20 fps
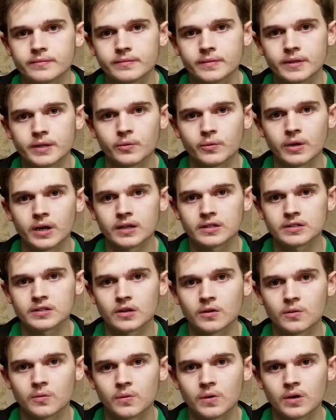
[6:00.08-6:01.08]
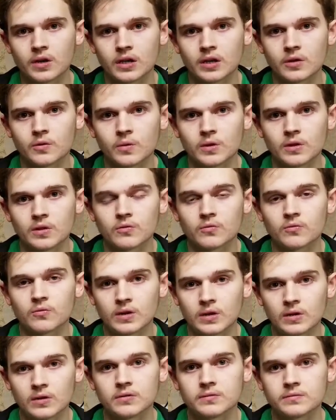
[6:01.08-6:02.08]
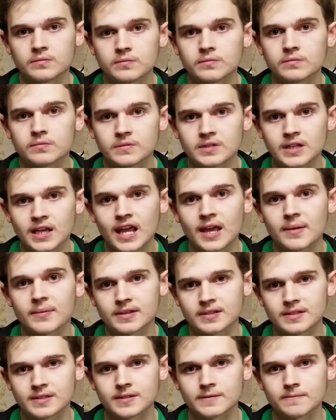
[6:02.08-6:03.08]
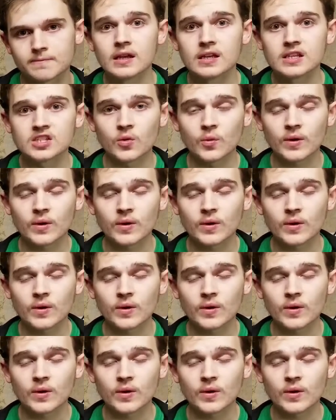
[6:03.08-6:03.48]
when I start working with real dynamics. So when